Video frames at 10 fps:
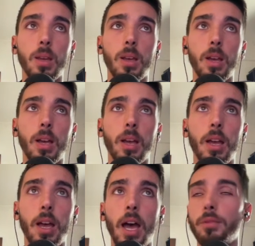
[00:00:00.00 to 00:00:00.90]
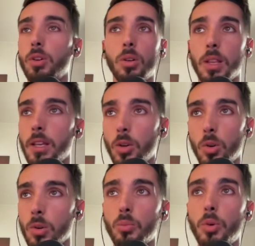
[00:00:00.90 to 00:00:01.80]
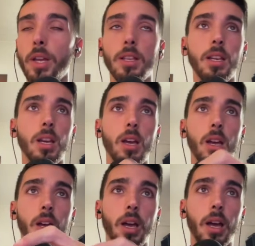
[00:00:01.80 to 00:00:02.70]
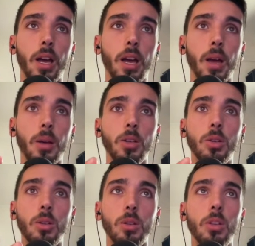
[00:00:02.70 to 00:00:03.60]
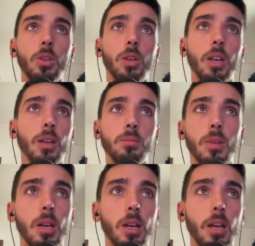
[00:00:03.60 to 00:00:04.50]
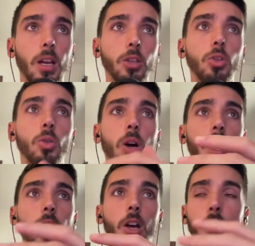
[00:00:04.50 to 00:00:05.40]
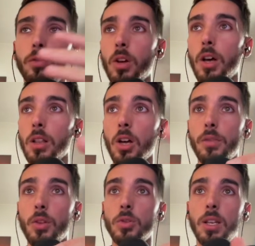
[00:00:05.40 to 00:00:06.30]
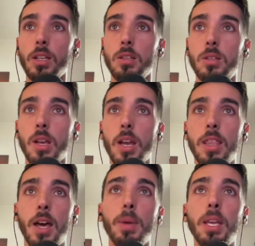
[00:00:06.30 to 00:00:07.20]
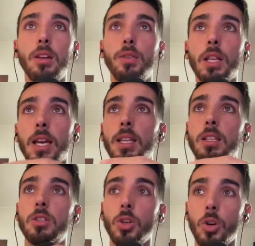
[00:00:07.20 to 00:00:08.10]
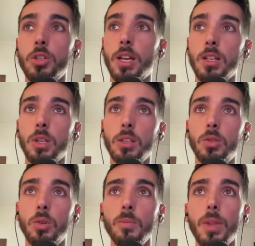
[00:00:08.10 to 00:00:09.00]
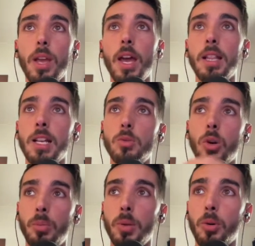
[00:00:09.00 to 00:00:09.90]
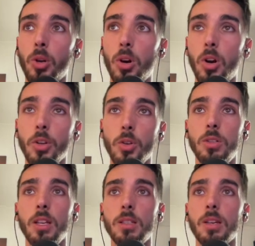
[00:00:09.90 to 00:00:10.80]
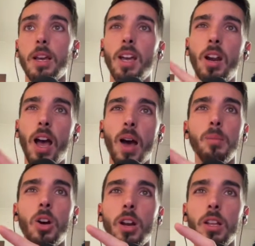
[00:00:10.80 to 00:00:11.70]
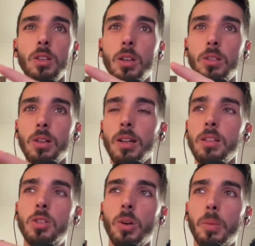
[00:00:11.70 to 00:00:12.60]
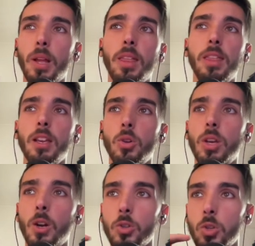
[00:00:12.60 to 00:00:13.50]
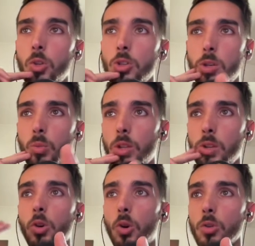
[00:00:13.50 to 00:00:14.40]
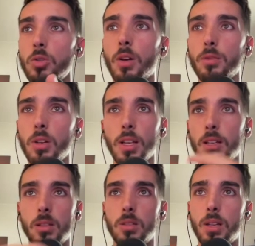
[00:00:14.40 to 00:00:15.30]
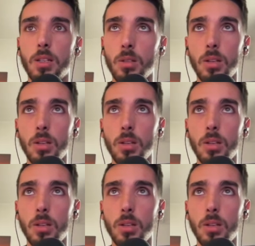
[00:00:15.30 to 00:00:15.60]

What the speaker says: have your own branding. You can do a lot of those things that make it feel like it's your scheduling tool, and that's why people are using it. And I'm not entirely sure, but I think you can also use it within your own software, as a scheduling